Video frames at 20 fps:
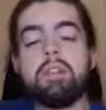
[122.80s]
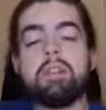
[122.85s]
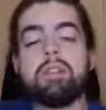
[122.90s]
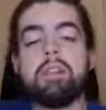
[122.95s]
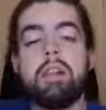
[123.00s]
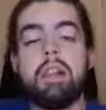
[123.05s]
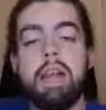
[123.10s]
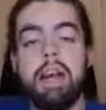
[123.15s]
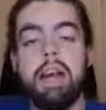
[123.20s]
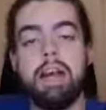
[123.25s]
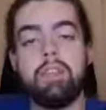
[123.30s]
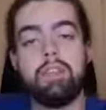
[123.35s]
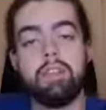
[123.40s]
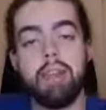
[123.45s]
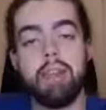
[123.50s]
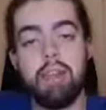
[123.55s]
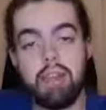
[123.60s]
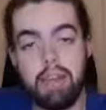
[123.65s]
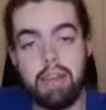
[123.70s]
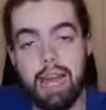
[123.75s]
is all I have
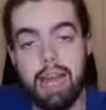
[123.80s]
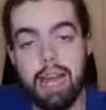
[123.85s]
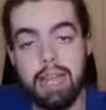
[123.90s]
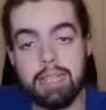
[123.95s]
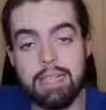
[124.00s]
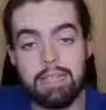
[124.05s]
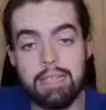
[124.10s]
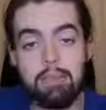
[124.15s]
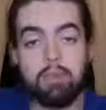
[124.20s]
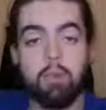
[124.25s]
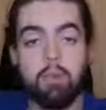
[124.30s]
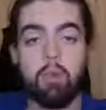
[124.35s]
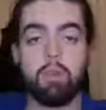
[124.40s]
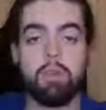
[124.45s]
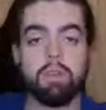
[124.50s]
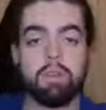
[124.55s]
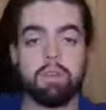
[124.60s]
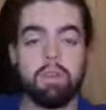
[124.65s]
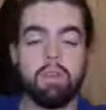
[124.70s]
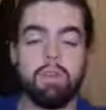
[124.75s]
at hand at the
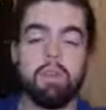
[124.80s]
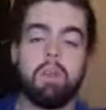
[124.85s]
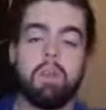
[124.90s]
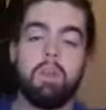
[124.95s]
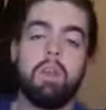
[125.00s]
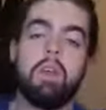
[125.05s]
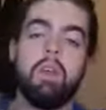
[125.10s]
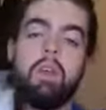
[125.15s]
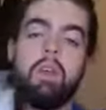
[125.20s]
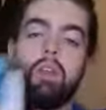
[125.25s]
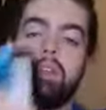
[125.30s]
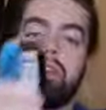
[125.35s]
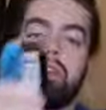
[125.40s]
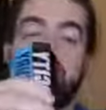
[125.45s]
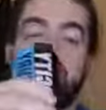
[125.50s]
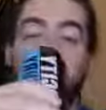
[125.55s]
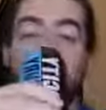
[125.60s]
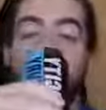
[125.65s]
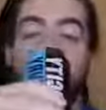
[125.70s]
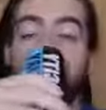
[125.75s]
moment.
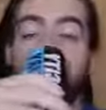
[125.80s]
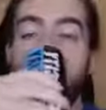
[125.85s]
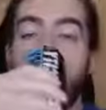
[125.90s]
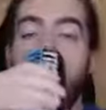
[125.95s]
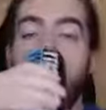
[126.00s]
So,